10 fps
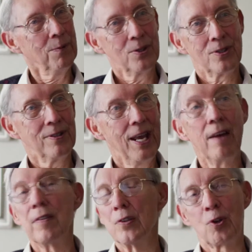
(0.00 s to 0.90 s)
was
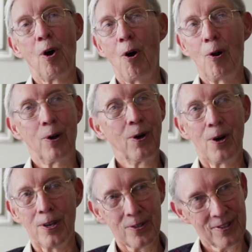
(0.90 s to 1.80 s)
Evans Hall
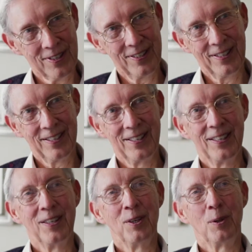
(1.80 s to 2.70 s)
Ernest,
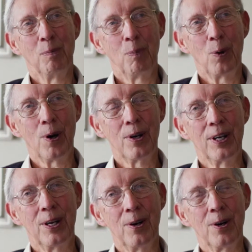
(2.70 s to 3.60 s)
born
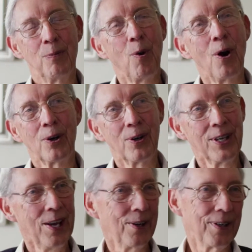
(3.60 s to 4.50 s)
here in Walker
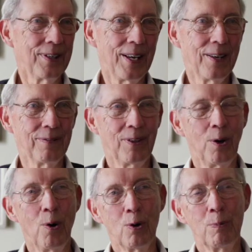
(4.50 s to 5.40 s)
County down the
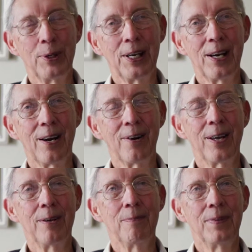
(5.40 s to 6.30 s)
Oakman area.